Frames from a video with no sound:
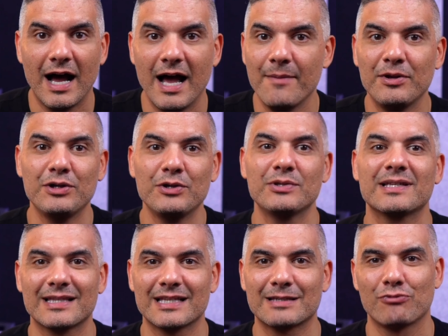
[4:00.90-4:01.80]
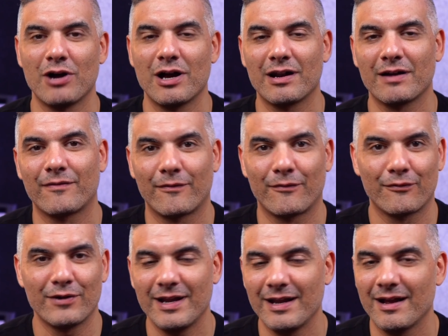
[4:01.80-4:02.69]
I've been using this product for
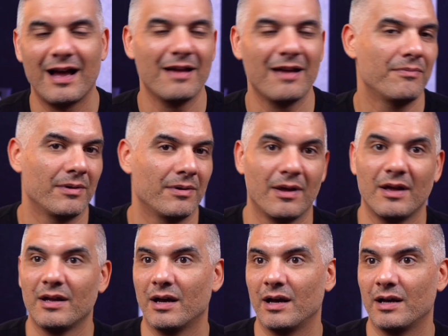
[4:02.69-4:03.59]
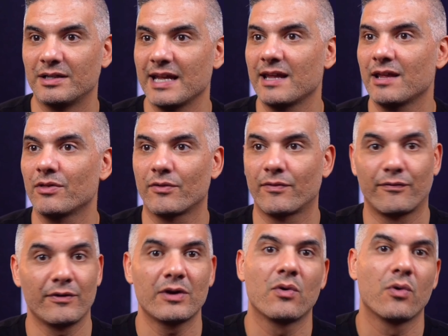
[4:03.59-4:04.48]
free. I've been taking the
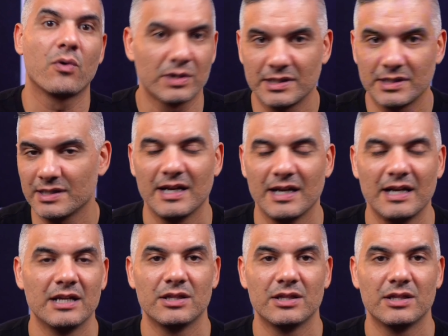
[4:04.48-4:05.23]
free courses.